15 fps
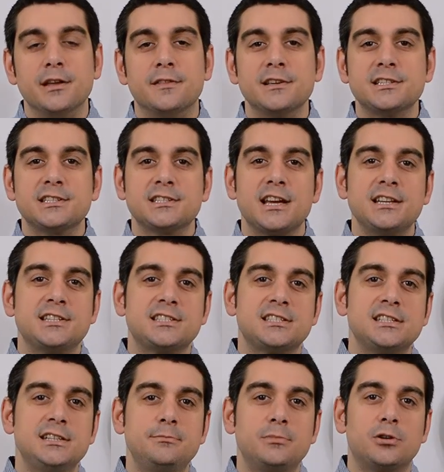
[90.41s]
This is a
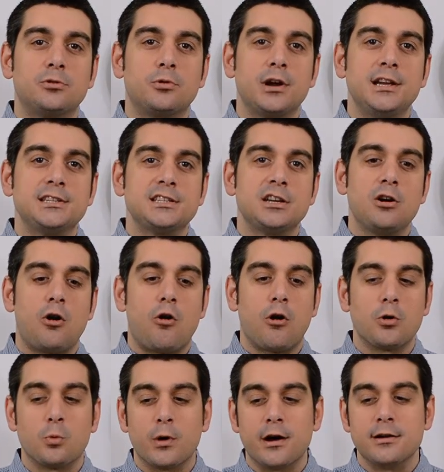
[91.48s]
sim racing
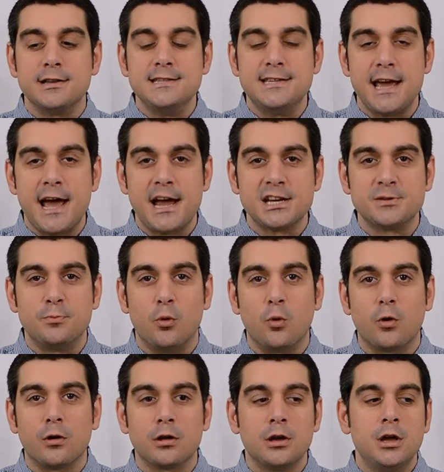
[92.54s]
hardware
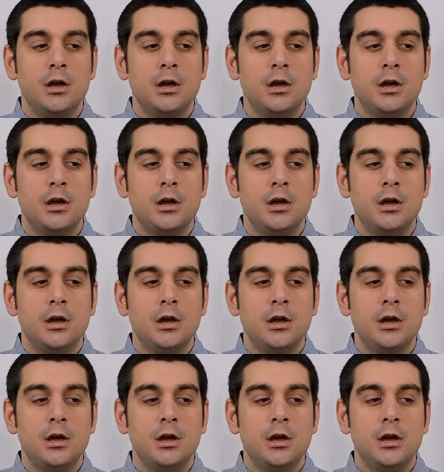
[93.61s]
dashboard.